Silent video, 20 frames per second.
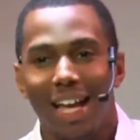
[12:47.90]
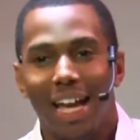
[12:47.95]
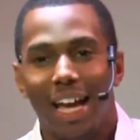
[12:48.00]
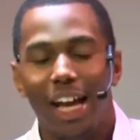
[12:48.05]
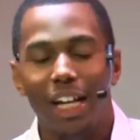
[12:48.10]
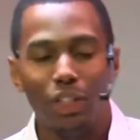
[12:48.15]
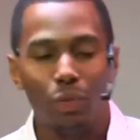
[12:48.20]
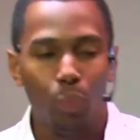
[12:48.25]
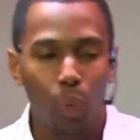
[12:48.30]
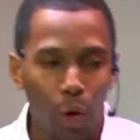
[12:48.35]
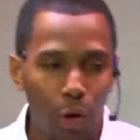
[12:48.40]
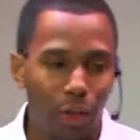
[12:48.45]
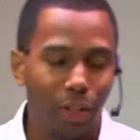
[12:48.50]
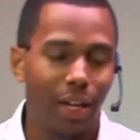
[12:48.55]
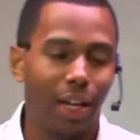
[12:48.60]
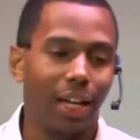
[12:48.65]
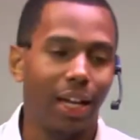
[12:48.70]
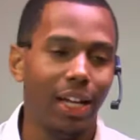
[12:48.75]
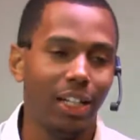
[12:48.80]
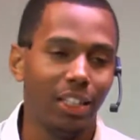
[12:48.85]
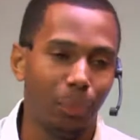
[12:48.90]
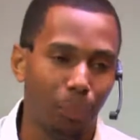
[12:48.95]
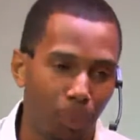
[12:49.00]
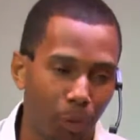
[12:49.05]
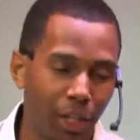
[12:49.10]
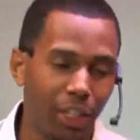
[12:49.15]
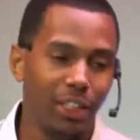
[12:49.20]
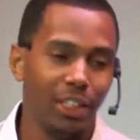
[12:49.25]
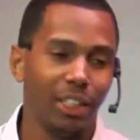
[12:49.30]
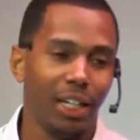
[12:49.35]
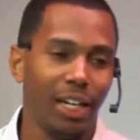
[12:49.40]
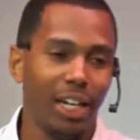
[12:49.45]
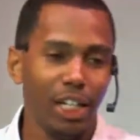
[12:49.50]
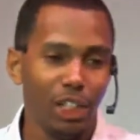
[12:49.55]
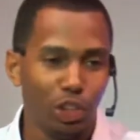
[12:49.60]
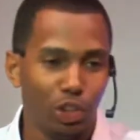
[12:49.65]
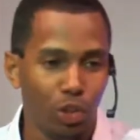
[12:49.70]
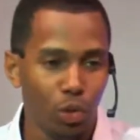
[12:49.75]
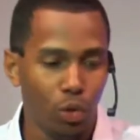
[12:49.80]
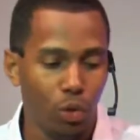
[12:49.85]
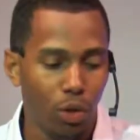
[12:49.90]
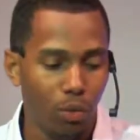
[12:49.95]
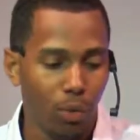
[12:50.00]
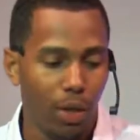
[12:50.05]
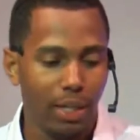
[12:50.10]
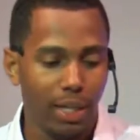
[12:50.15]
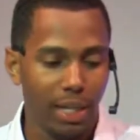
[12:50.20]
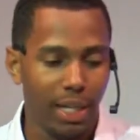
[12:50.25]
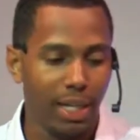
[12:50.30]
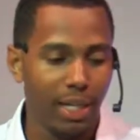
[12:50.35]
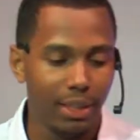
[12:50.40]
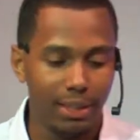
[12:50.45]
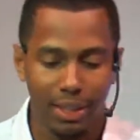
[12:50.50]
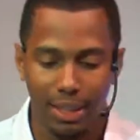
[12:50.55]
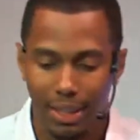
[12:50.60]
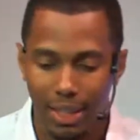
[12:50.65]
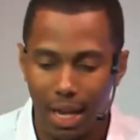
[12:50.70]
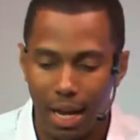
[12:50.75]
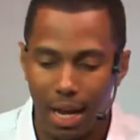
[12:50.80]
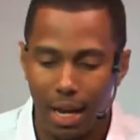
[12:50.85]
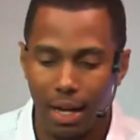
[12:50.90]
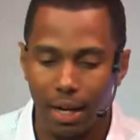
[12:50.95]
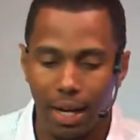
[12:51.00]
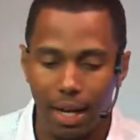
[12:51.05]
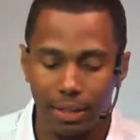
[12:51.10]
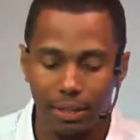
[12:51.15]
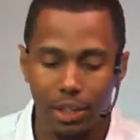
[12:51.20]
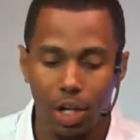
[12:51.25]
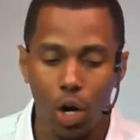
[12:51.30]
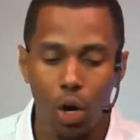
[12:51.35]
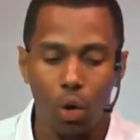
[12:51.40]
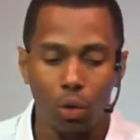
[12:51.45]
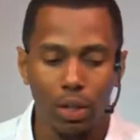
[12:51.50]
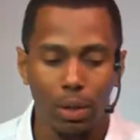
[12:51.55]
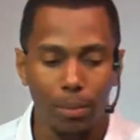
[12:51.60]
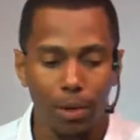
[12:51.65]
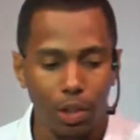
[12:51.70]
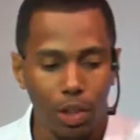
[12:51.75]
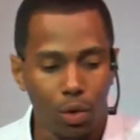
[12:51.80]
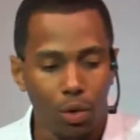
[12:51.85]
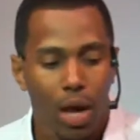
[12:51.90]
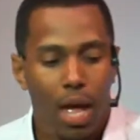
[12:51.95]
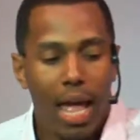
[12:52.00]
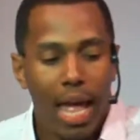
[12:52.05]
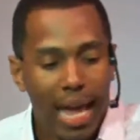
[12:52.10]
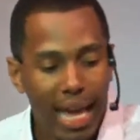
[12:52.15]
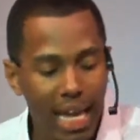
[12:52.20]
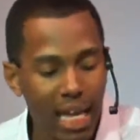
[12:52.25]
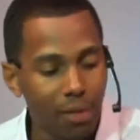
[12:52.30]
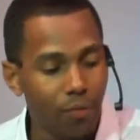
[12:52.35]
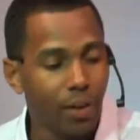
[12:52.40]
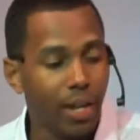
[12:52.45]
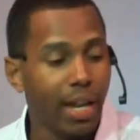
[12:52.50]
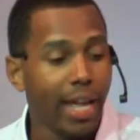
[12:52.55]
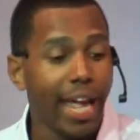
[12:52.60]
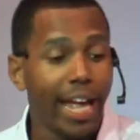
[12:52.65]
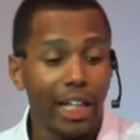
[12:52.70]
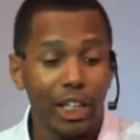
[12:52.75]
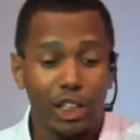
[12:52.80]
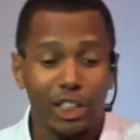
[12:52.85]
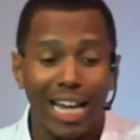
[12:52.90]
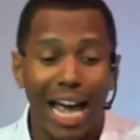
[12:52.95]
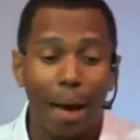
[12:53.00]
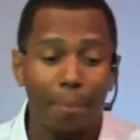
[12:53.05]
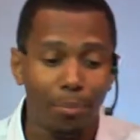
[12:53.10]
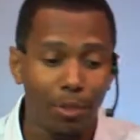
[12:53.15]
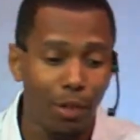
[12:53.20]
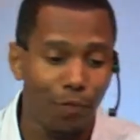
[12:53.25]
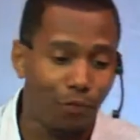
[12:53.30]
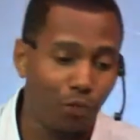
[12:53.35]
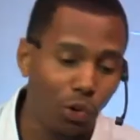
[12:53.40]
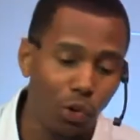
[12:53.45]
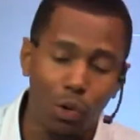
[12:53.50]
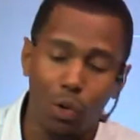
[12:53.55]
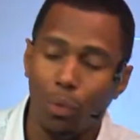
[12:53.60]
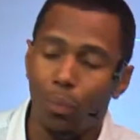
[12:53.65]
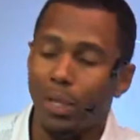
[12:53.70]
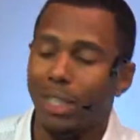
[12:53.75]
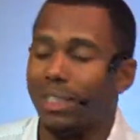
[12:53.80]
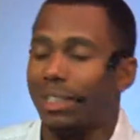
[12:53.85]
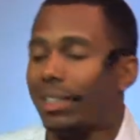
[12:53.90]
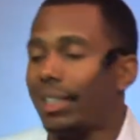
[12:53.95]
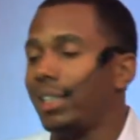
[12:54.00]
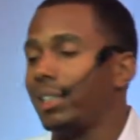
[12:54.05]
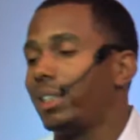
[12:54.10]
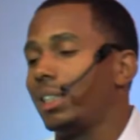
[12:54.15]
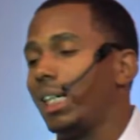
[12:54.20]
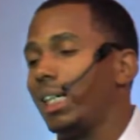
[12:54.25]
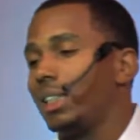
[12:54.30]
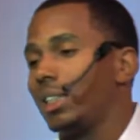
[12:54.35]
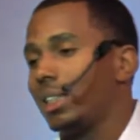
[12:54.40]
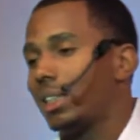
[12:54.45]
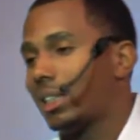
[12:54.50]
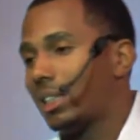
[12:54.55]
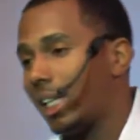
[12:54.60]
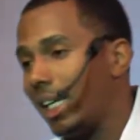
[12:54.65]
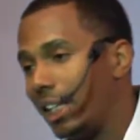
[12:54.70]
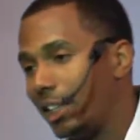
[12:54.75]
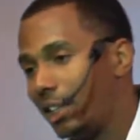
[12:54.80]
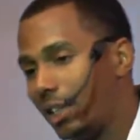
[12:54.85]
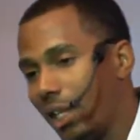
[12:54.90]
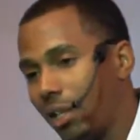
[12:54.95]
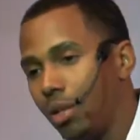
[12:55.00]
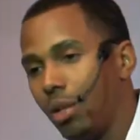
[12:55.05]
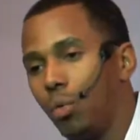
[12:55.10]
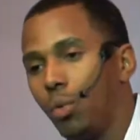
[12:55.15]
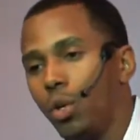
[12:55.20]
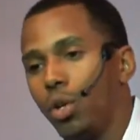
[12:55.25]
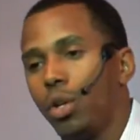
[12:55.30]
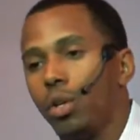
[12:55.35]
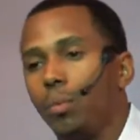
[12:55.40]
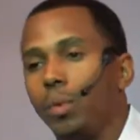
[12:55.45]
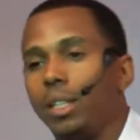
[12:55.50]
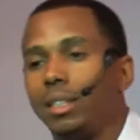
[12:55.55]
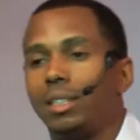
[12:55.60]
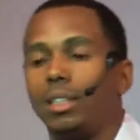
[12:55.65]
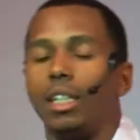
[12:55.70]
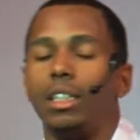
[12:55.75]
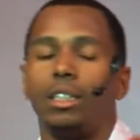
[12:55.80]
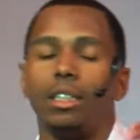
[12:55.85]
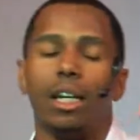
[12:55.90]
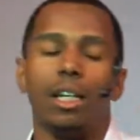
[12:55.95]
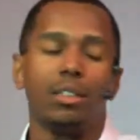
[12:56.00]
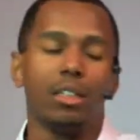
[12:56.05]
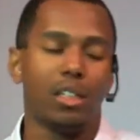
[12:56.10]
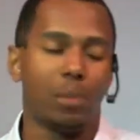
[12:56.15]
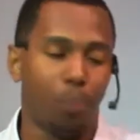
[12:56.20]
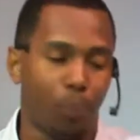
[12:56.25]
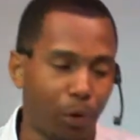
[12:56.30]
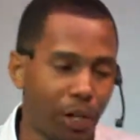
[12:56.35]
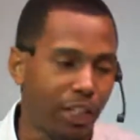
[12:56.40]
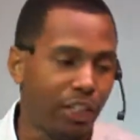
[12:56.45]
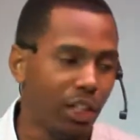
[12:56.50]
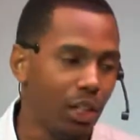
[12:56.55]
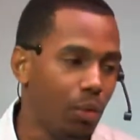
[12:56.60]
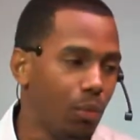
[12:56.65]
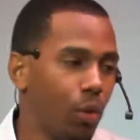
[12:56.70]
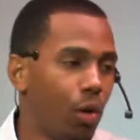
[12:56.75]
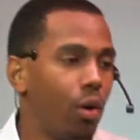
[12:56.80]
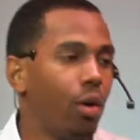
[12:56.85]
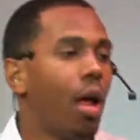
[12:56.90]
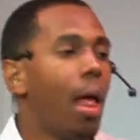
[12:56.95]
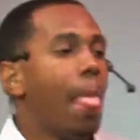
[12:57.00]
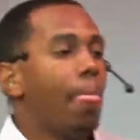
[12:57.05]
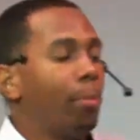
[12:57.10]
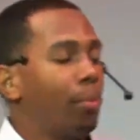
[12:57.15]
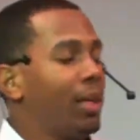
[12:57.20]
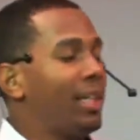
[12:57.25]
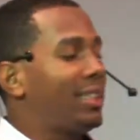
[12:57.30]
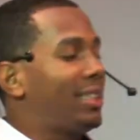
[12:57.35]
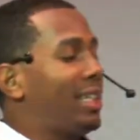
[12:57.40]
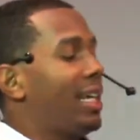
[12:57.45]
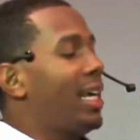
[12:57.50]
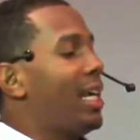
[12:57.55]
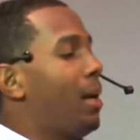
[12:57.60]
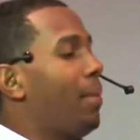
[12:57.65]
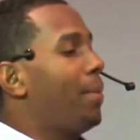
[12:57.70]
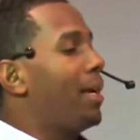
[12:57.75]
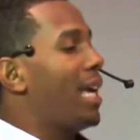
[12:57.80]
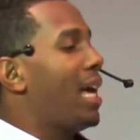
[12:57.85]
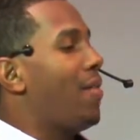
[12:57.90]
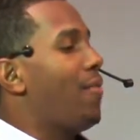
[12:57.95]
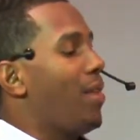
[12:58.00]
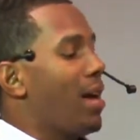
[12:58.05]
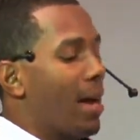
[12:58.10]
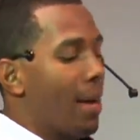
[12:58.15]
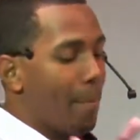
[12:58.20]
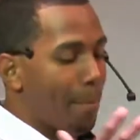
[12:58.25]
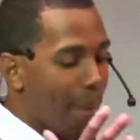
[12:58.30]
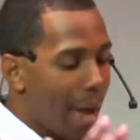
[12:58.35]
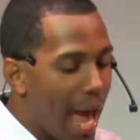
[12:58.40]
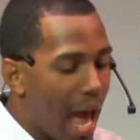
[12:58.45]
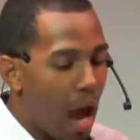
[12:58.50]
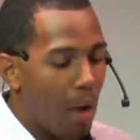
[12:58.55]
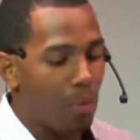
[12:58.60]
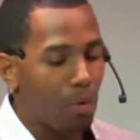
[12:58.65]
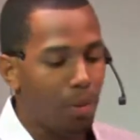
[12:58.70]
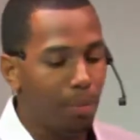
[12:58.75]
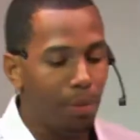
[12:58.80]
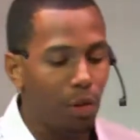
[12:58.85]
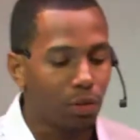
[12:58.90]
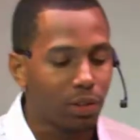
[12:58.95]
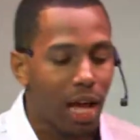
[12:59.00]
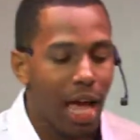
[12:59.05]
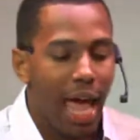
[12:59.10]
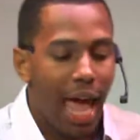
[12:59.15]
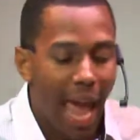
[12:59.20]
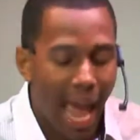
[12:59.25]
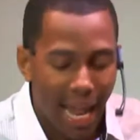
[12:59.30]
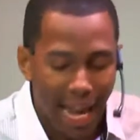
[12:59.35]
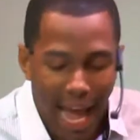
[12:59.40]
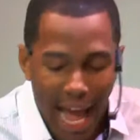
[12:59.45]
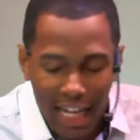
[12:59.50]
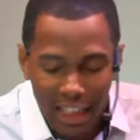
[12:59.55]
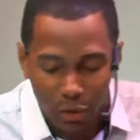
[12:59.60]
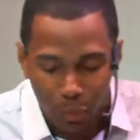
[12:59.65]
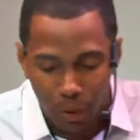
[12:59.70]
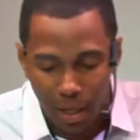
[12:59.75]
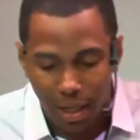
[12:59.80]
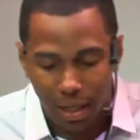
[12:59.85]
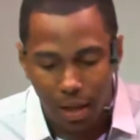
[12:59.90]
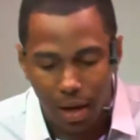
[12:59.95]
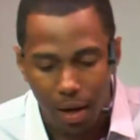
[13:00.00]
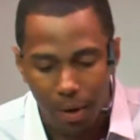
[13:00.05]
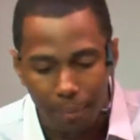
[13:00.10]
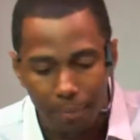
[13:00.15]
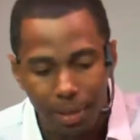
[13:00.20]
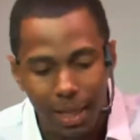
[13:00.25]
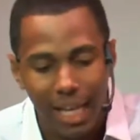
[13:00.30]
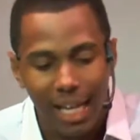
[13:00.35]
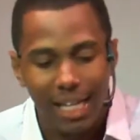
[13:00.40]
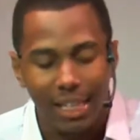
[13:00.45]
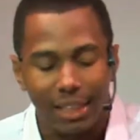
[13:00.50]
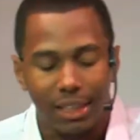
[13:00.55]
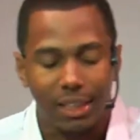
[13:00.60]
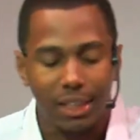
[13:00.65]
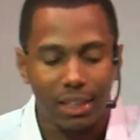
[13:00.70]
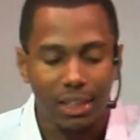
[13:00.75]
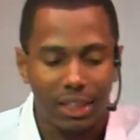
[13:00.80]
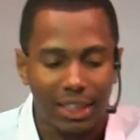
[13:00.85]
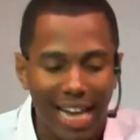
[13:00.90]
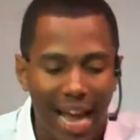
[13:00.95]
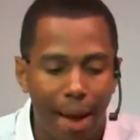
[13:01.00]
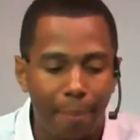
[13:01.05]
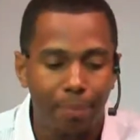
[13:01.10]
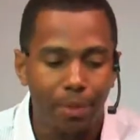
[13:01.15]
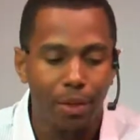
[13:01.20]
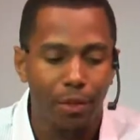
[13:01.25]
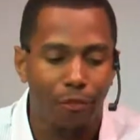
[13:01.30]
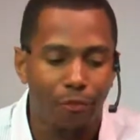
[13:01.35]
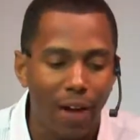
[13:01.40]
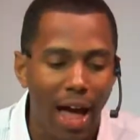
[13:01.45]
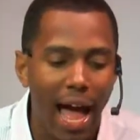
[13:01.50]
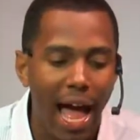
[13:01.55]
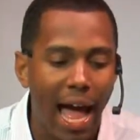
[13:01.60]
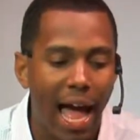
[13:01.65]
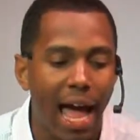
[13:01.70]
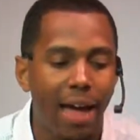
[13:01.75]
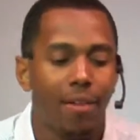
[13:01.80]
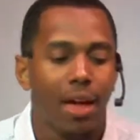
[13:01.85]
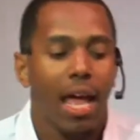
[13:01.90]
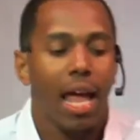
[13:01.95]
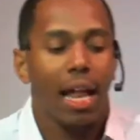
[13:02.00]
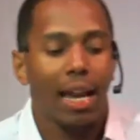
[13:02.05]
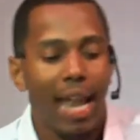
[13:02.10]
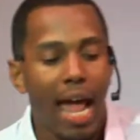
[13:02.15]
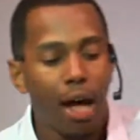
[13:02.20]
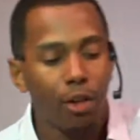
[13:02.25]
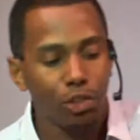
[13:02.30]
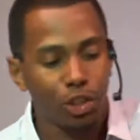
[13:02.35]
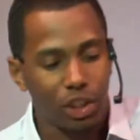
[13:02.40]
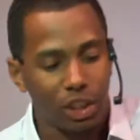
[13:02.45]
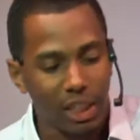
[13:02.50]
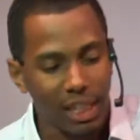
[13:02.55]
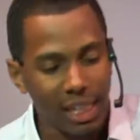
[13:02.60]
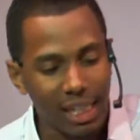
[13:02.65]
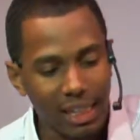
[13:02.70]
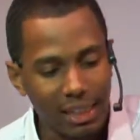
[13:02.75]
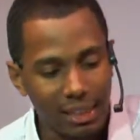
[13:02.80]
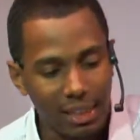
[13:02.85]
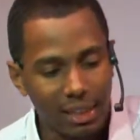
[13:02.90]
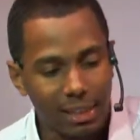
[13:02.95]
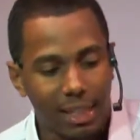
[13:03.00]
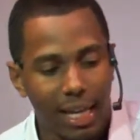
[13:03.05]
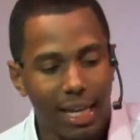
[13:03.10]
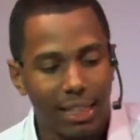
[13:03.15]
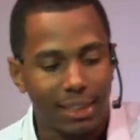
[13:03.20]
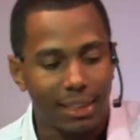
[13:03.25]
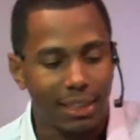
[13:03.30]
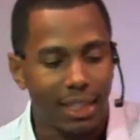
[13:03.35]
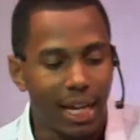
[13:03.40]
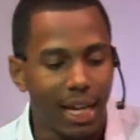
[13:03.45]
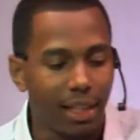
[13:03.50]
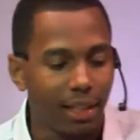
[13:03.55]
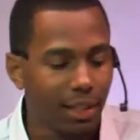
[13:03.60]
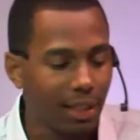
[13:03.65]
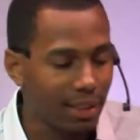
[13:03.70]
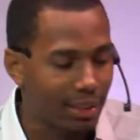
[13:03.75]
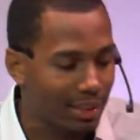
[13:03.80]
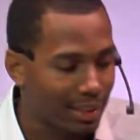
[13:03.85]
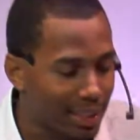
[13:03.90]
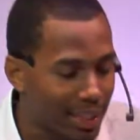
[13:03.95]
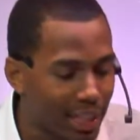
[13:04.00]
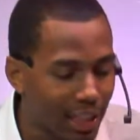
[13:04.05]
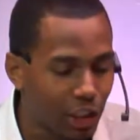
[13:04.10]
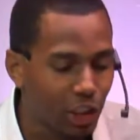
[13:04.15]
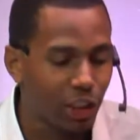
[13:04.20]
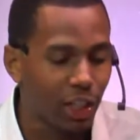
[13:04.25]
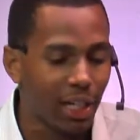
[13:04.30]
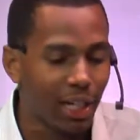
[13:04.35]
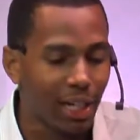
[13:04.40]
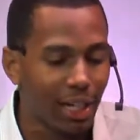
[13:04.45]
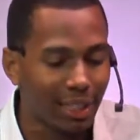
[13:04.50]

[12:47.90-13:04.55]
He's working, he's preaching, he's doing what it is that God has called him to do. Even in chapter 4, we see Jesus teaching the word, we see Jesus preaching the word, we see him giving parables. And as we come into chapter 5, now Jesus has set the teaching